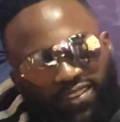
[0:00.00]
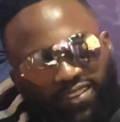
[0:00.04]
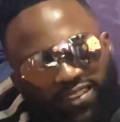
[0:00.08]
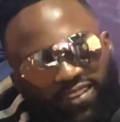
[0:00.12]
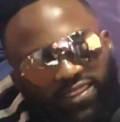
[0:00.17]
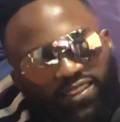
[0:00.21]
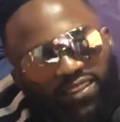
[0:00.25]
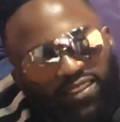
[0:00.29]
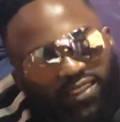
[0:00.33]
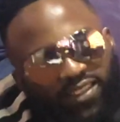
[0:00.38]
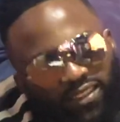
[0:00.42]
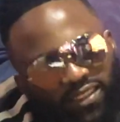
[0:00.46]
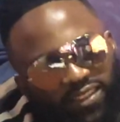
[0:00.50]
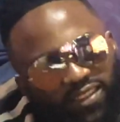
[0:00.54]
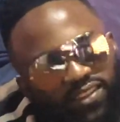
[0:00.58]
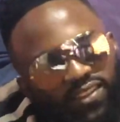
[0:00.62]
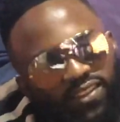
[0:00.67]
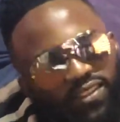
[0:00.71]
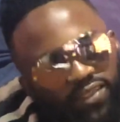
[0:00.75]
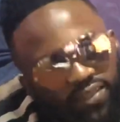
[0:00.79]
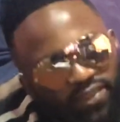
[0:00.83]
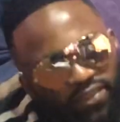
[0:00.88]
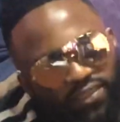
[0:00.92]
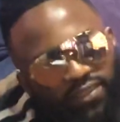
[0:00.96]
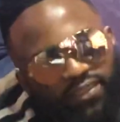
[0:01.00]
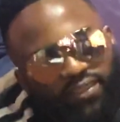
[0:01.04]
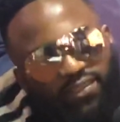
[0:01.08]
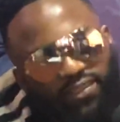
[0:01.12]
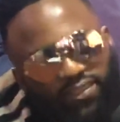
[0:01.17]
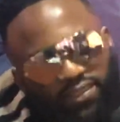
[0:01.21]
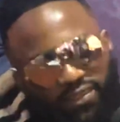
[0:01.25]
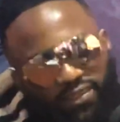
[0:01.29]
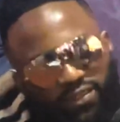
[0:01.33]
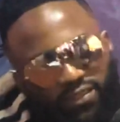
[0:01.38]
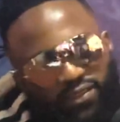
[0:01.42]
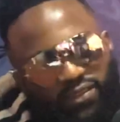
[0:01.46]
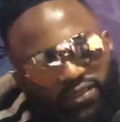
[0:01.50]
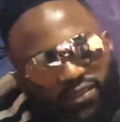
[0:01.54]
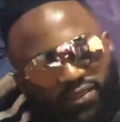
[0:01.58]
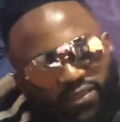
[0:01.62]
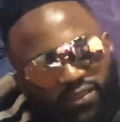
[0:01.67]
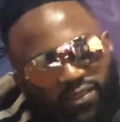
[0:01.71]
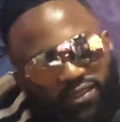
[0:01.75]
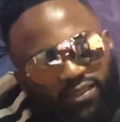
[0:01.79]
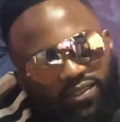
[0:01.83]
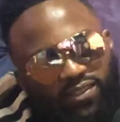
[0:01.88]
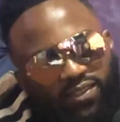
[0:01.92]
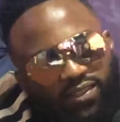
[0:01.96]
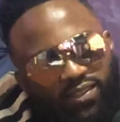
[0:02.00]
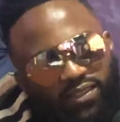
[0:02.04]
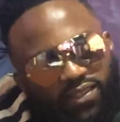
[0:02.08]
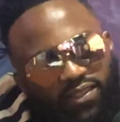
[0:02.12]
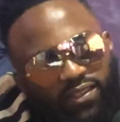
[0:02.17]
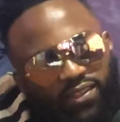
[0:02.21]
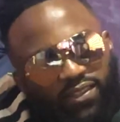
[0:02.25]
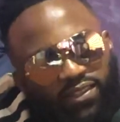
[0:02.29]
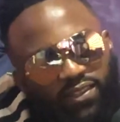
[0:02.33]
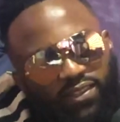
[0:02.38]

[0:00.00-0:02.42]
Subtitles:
Wow. So you fix the tattoo?